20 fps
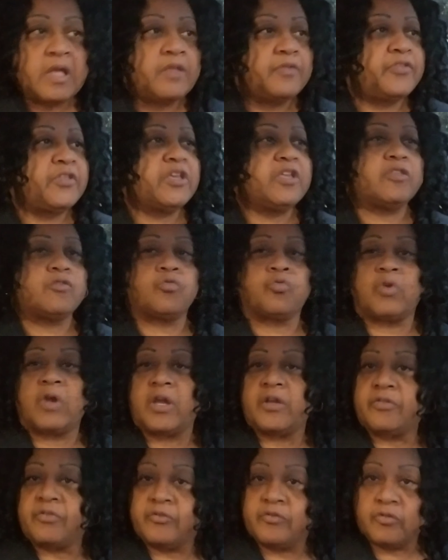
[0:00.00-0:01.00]
These
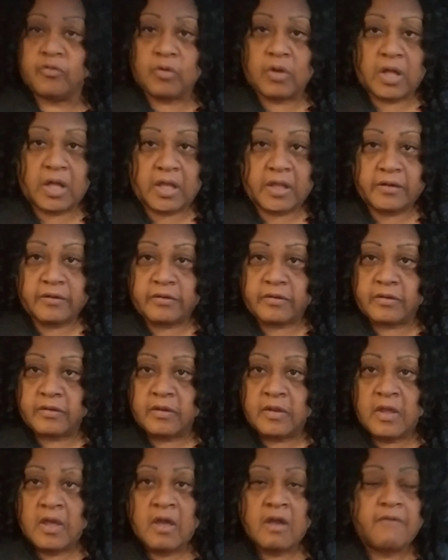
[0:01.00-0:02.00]
restaurants,
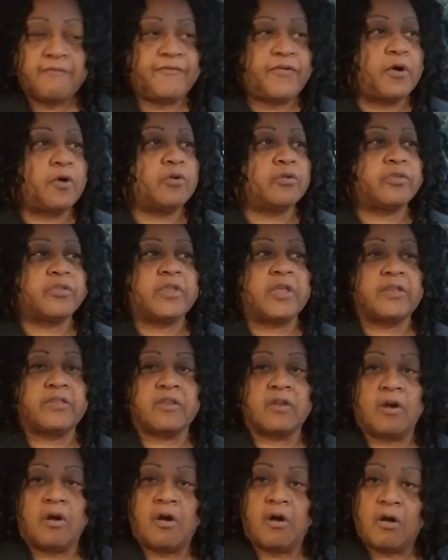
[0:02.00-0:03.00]
folks get
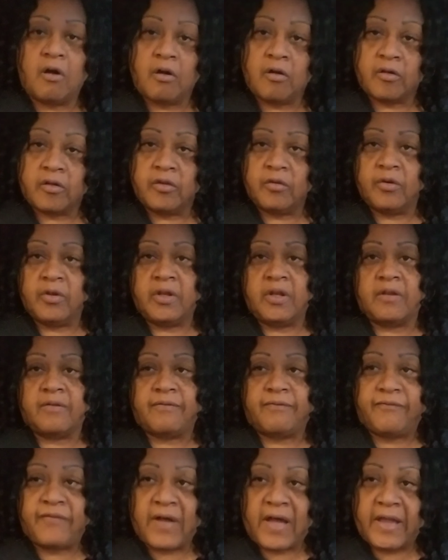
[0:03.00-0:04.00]
to arguing
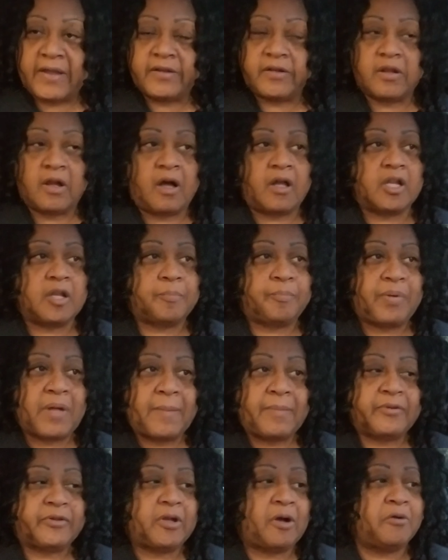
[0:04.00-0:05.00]
and fighting all in
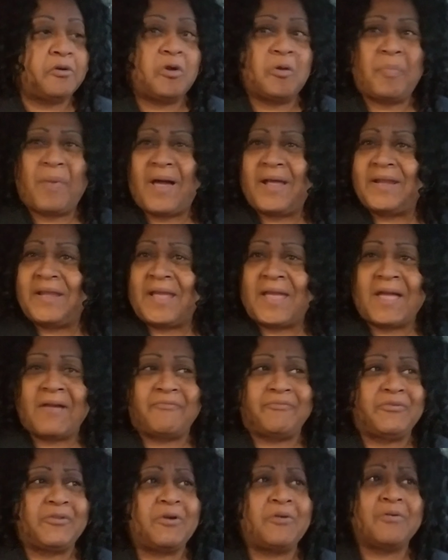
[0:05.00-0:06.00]
public. Don't nobody
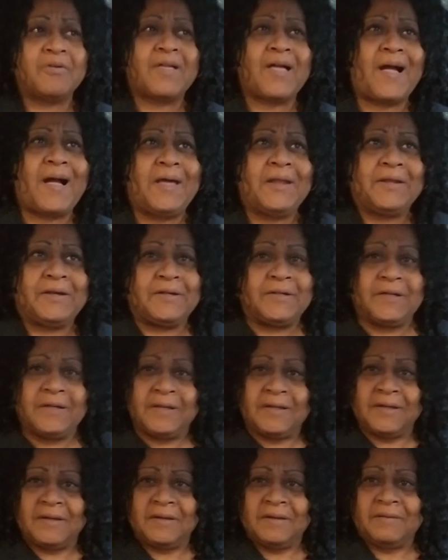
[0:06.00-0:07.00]
have no kind of,
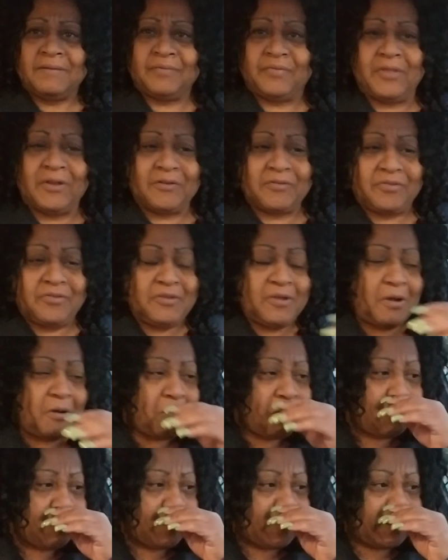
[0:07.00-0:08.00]
there's
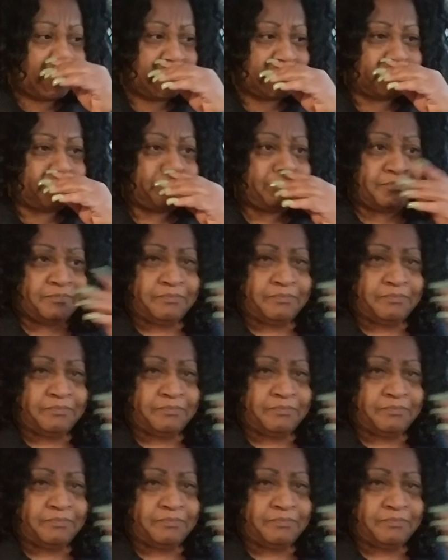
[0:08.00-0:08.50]
no, um,